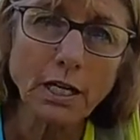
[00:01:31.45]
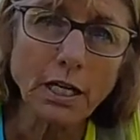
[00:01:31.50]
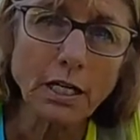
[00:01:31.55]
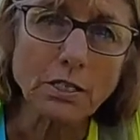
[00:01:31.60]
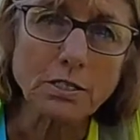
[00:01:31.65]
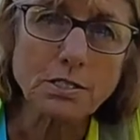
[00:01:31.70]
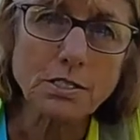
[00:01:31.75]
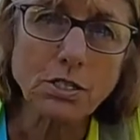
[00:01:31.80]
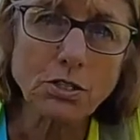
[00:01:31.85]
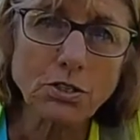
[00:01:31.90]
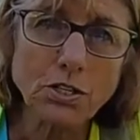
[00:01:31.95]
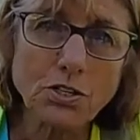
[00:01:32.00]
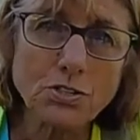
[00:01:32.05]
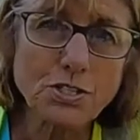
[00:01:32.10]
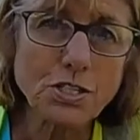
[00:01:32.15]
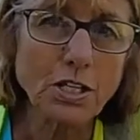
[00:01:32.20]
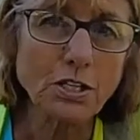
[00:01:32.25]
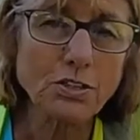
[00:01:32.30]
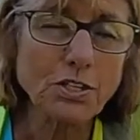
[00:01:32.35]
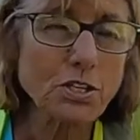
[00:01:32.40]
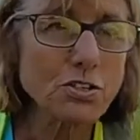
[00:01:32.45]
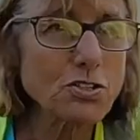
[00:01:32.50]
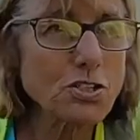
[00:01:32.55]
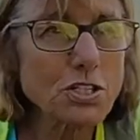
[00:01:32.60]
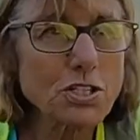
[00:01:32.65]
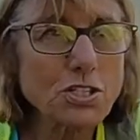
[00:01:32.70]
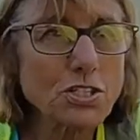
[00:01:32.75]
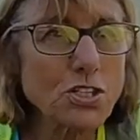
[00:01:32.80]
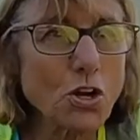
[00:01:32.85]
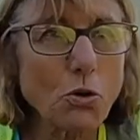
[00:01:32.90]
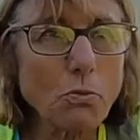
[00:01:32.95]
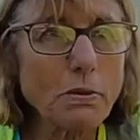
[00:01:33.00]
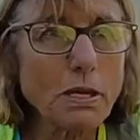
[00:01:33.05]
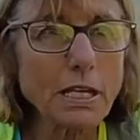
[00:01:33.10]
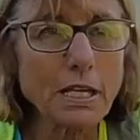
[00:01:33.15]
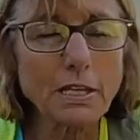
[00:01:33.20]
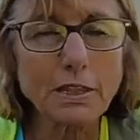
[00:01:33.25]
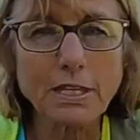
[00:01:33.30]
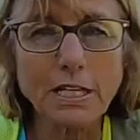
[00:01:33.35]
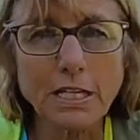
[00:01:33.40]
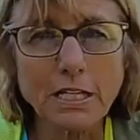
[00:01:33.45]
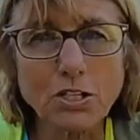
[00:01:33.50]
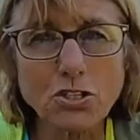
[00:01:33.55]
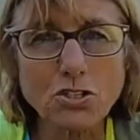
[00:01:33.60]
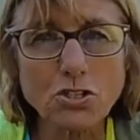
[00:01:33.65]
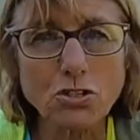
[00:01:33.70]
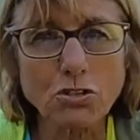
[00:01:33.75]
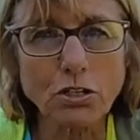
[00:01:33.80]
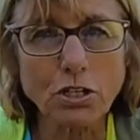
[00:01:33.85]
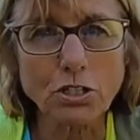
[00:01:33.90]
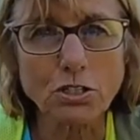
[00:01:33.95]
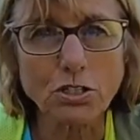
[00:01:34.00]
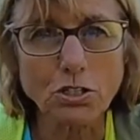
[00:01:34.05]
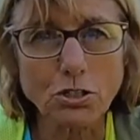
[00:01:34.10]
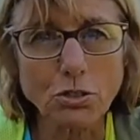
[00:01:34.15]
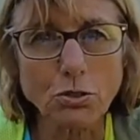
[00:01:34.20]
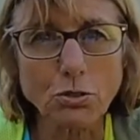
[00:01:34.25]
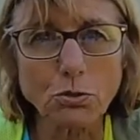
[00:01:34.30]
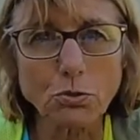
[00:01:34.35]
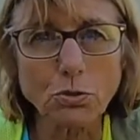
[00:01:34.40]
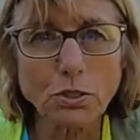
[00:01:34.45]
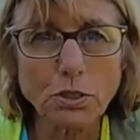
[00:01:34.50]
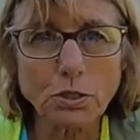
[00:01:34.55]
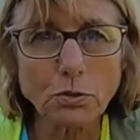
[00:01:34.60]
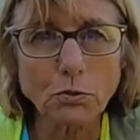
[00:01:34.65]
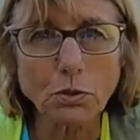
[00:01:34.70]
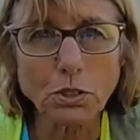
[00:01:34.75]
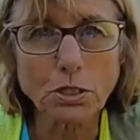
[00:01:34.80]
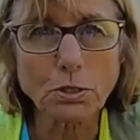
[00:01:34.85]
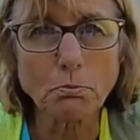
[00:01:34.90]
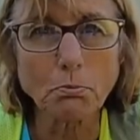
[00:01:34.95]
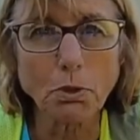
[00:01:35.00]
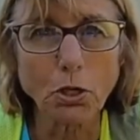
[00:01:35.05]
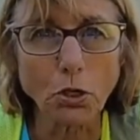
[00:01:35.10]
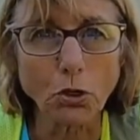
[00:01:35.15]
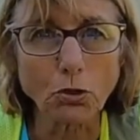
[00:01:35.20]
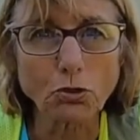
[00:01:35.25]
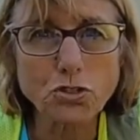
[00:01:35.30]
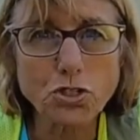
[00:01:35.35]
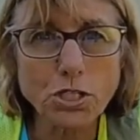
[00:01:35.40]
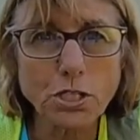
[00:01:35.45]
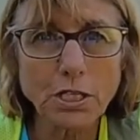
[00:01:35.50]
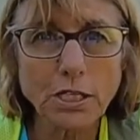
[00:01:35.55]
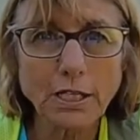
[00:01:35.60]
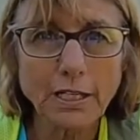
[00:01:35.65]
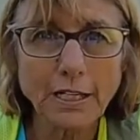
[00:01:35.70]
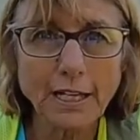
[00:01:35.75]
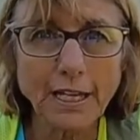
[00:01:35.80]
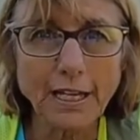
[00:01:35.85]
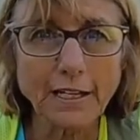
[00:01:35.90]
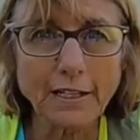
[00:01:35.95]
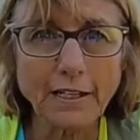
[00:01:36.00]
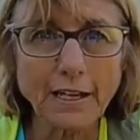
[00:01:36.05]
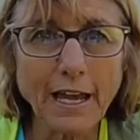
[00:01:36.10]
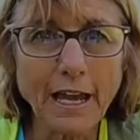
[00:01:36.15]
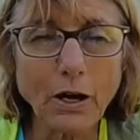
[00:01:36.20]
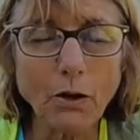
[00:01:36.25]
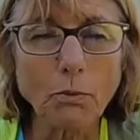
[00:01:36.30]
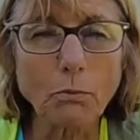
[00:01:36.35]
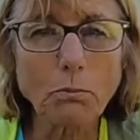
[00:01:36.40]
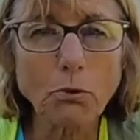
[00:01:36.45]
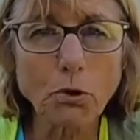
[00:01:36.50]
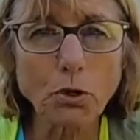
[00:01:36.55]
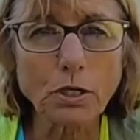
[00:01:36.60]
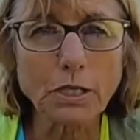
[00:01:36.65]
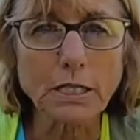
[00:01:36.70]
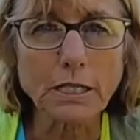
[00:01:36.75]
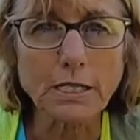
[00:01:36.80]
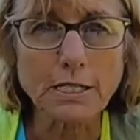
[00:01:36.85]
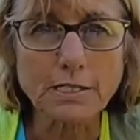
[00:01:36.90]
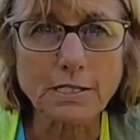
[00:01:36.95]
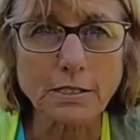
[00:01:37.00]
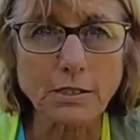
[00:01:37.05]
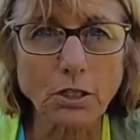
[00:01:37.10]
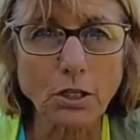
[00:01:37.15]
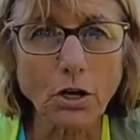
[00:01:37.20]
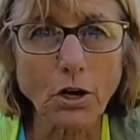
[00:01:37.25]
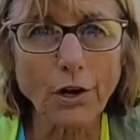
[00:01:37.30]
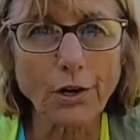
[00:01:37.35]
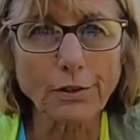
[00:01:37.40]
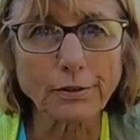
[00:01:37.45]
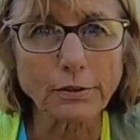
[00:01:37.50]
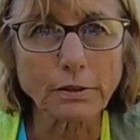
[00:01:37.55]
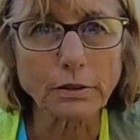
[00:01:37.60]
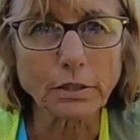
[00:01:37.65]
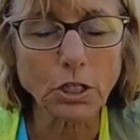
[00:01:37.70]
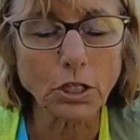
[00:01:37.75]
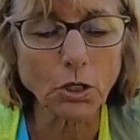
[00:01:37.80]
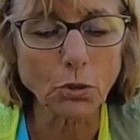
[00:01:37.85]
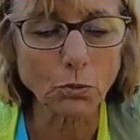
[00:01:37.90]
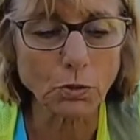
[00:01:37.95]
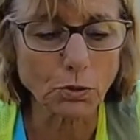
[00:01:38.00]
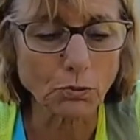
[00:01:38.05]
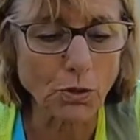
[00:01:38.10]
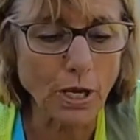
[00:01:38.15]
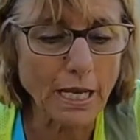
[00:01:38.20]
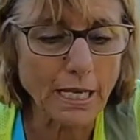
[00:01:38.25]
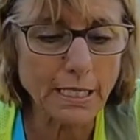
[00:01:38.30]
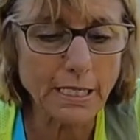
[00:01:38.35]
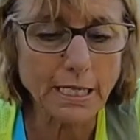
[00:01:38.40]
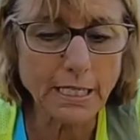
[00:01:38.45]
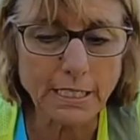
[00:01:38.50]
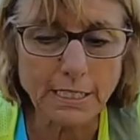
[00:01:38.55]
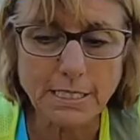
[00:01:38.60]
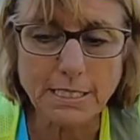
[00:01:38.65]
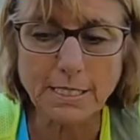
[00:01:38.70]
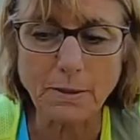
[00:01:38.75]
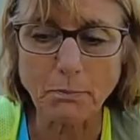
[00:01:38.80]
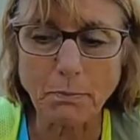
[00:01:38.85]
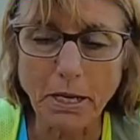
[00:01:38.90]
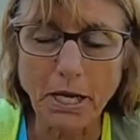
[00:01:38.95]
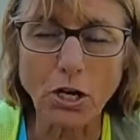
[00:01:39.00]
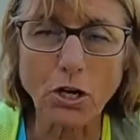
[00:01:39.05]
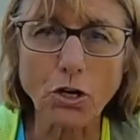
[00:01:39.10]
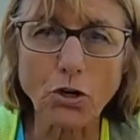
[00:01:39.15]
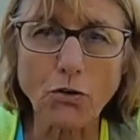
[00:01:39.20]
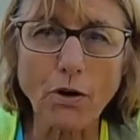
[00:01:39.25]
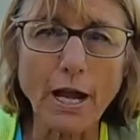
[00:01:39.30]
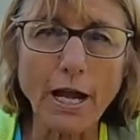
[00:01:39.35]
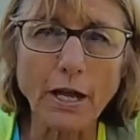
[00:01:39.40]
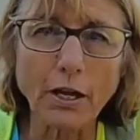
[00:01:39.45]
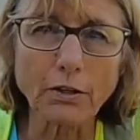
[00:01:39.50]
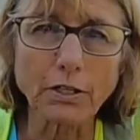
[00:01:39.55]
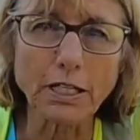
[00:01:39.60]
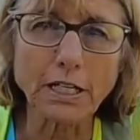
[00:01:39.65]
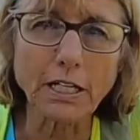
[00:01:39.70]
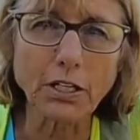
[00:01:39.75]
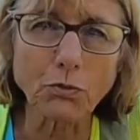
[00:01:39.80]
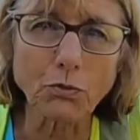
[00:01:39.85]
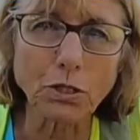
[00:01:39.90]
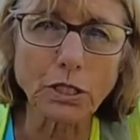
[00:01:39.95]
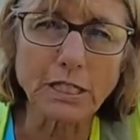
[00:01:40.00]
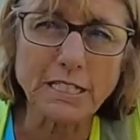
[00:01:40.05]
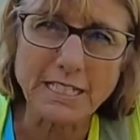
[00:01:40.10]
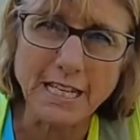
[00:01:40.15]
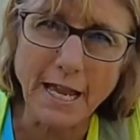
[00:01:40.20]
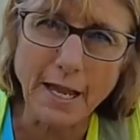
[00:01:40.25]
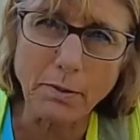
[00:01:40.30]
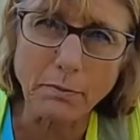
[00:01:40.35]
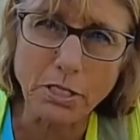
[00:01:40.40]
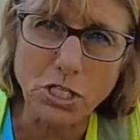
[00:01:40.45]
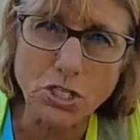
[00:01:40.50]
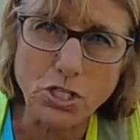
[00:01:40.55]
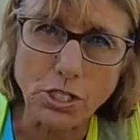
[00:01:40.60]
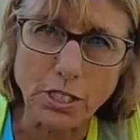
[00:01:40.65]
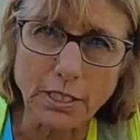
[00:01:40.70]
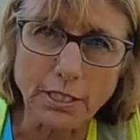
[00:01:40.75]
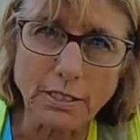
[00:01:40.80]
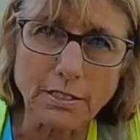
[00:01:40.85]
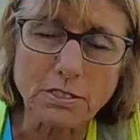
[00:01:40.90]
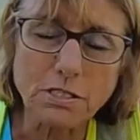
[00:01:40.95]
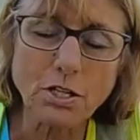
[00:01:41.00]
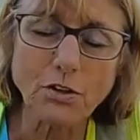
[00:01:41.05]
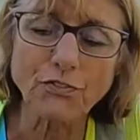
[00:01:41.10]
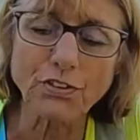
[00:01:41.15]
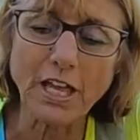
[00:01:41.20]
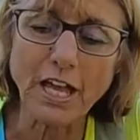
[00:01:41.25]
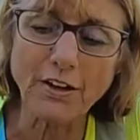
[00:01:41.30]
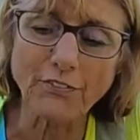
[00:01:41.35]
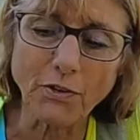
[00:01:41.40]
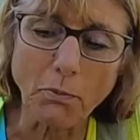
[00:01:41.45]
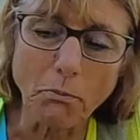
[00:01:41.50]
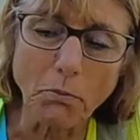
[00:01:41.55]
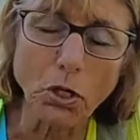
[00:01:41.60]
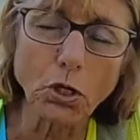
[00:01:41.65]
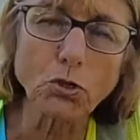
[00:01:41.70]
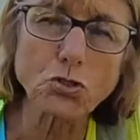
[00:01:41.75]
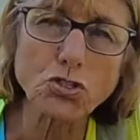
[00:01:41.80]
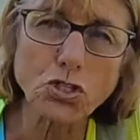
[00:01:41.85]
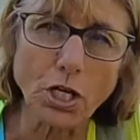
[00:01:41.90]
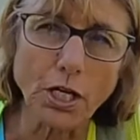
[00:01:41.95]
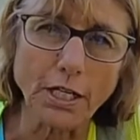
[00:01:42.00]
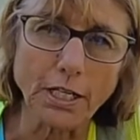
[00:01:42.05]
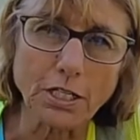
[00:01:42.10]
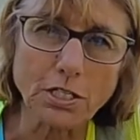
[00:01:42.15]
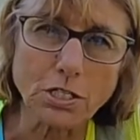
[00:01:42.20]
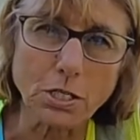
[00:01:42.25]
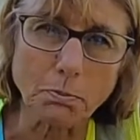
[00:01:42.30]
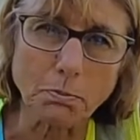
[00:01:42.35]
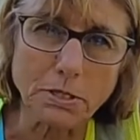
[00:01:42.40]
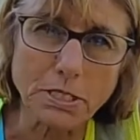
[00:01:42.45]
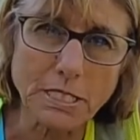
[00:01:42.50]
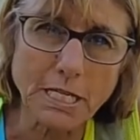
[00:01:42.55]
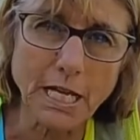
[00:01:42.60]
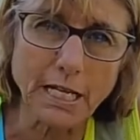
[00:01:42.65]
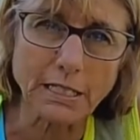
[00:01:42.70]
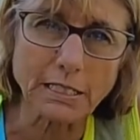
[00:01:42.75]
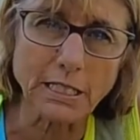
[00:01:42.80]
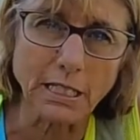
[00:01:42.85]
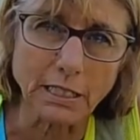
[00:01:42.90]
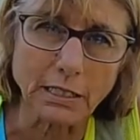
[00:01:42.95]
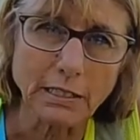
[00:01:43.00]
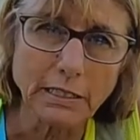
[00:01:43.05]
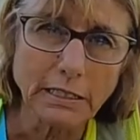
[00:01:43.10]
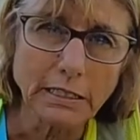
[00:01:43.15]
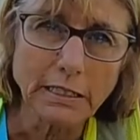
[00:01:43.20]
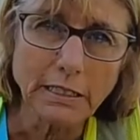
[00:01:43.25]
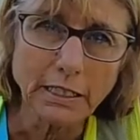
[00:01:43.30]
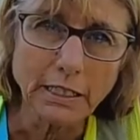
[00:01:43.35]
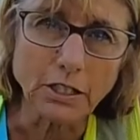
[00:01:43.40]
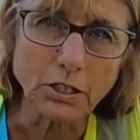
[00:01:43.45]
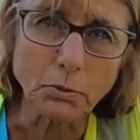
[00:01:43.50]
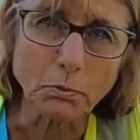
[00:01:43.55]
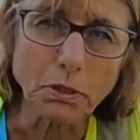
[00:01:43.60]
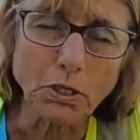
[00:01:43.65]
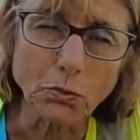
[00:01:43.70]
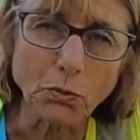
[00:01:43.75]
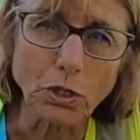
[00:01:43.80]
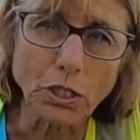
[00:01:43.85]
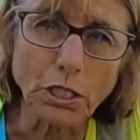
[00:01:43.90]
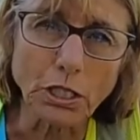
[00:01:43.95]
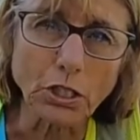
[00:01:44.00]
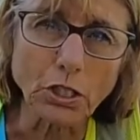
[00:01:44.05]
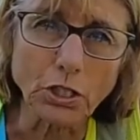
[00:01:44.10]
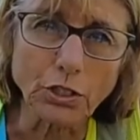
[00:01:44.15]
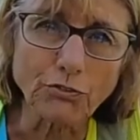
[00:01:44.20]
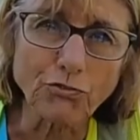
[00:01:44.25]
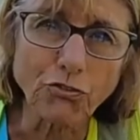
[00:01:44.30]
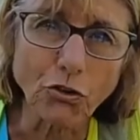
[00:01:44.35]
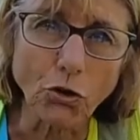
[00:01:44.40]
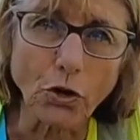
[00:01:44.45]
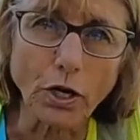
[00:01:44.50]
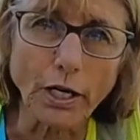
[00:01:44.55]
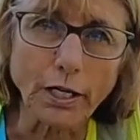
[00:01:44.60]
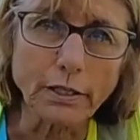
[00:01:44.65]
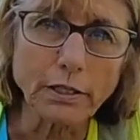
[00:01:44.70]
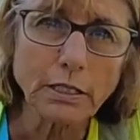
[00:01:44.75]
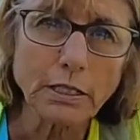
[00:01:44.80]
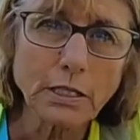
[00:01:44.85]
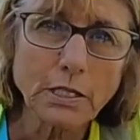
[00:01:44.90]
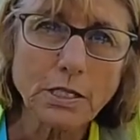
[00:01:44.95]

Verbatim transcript: Uh, so there's, there's just so many things you can do with mulch and how important it is in the garden. You know, when rain hits a bare ground, it can really damage it. And so if you have a mulch on it to protect it, it'll be really good for it.